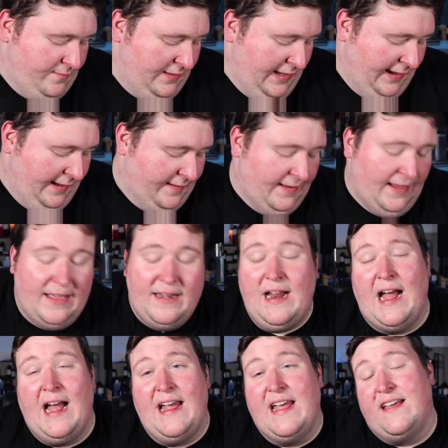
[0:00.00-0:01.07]
Like I said,
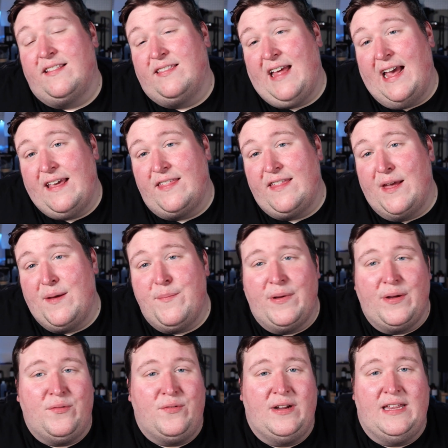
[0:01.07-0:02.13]
I like them,
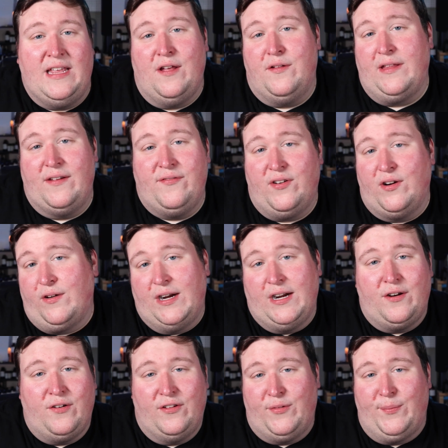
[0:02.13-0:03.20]
but really only for
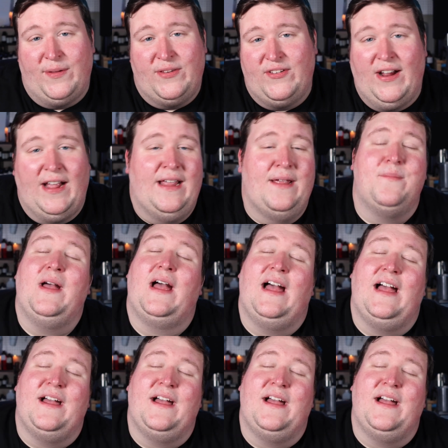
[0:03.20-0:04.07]
Christmas time.